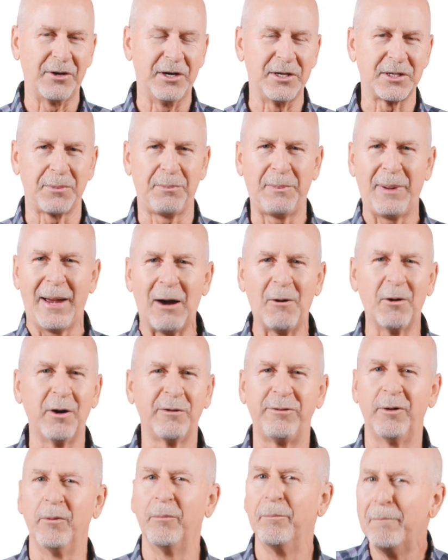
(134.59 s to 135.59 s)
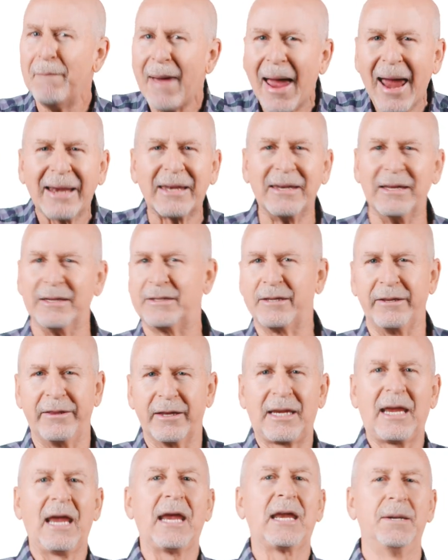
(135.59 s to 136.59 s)
is a powerful magnet to
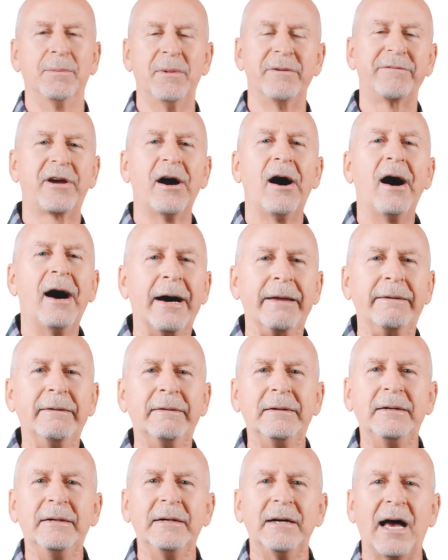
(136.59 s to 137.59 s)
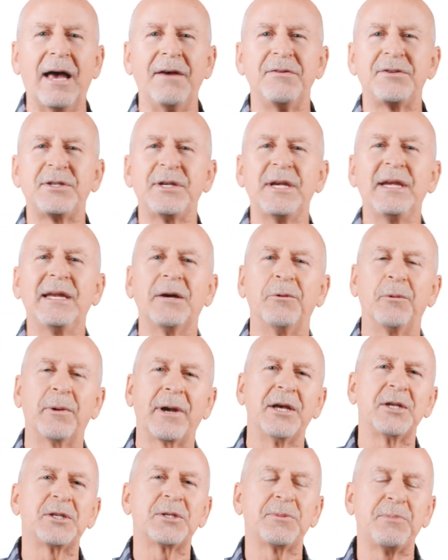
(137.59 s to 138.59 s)
the kingdom of God. I've seen it when
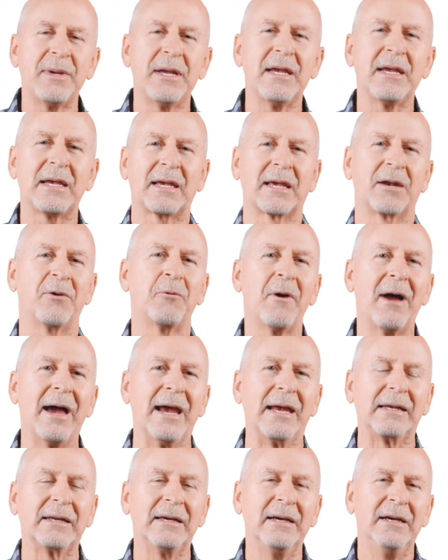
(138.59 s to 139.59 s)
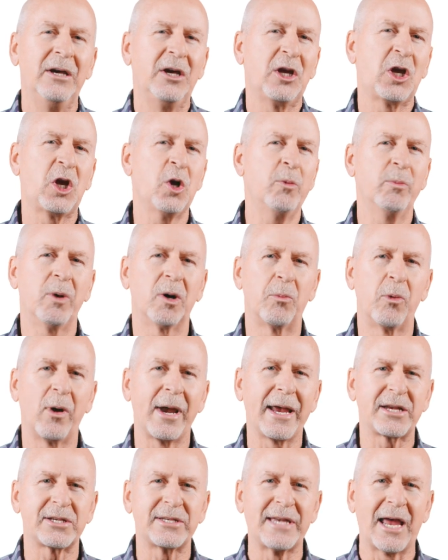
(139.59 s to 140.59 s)
I speak and write. Humor
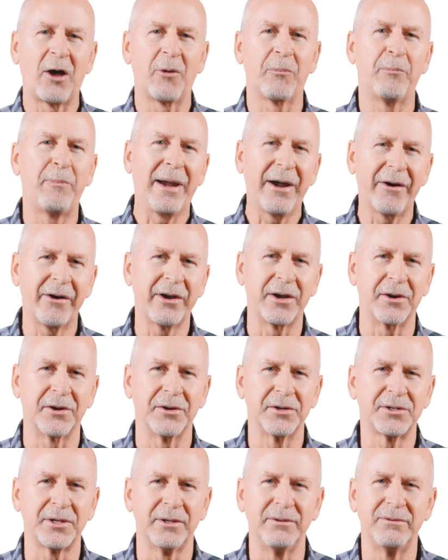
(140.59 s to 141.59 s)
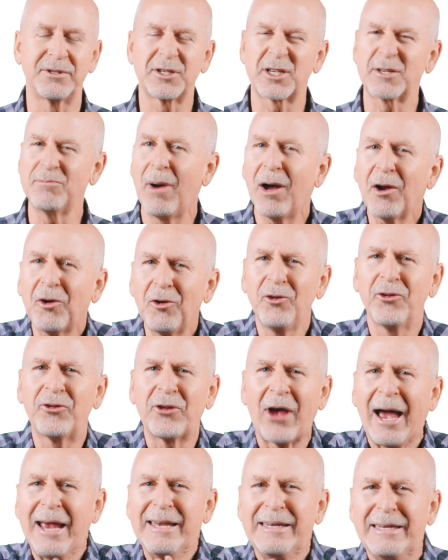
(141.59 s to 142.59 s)
breaks down barriers and smuggles
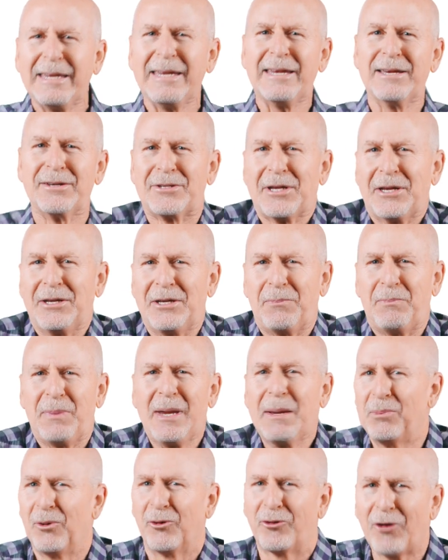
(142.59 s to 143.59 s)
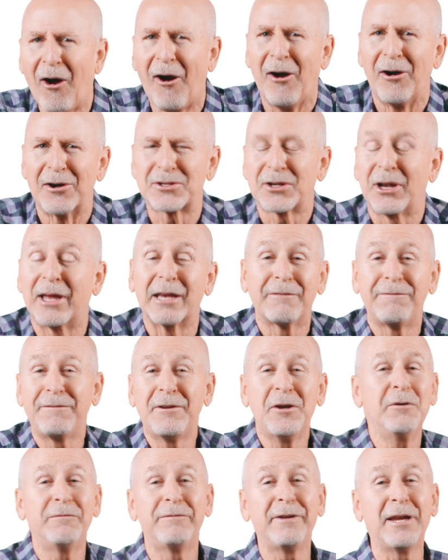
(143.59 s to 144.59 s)
ideas into people's hearts like
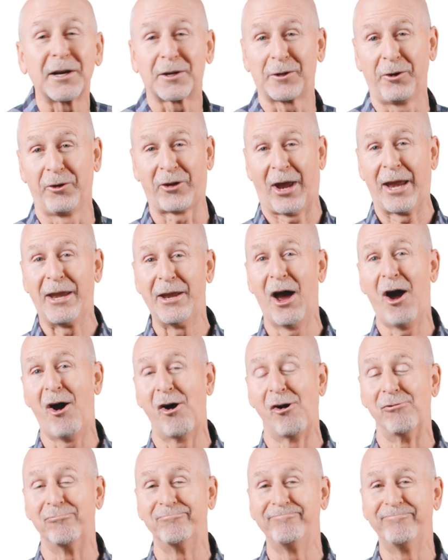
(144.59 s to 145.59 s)
few vehicles I know.